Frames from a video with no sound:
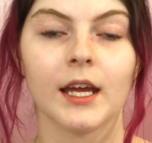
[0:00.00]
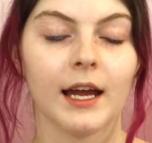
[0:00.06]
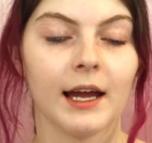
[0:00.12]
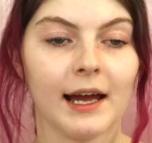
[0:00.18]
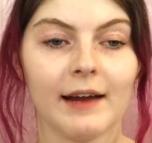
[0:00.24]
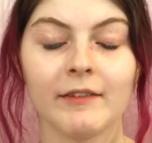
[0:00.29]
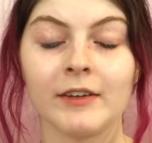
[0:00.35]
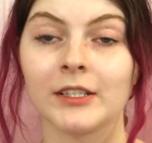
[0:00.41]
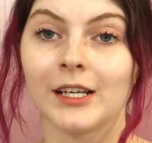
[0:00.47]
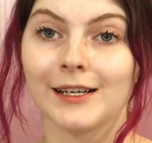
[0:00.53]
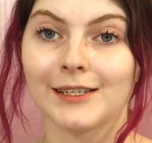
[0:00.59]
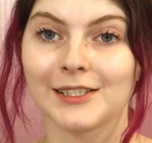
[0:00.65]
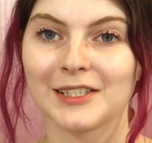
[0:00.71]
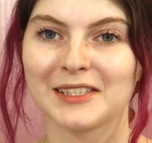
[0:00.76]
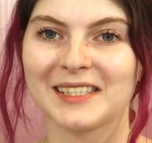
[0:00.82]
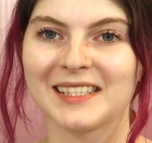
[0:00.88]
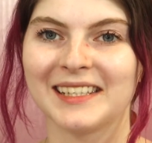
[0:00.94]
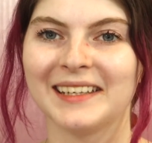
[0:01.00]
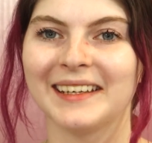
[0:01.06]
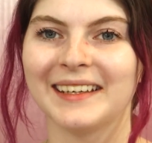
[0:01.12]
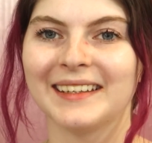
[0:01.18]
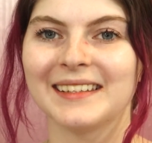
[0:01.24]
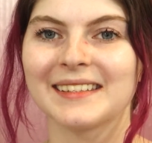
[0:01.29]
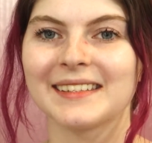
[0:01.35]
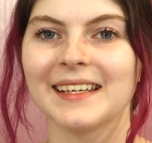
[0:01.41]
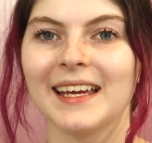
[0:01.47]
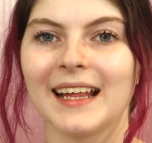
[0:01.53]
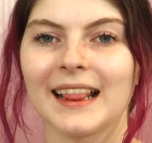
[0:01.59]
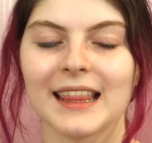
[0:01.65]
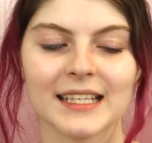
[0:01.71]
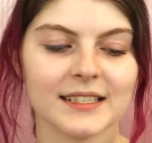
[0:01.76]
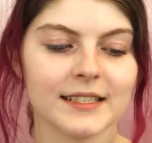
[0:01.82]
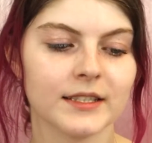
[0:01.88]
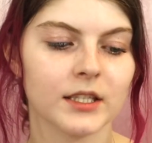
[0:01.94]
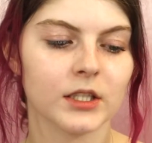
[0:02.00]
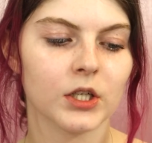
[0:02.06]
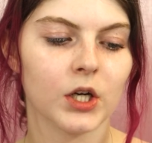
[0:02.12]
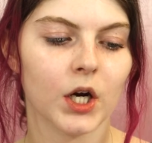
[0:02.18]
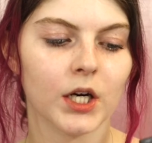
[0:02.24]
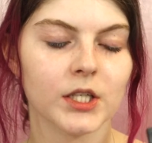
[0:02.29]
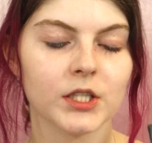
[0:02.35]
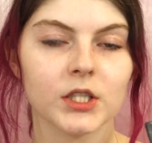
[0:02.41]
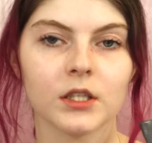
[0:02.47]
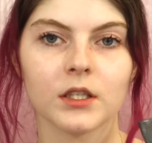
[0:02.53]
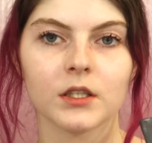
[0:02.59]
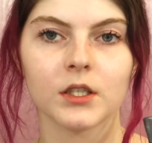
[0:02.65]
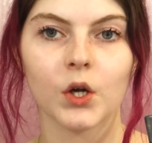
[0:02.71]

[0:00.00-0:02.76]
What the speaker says: Haven't touched it since. This is the NARS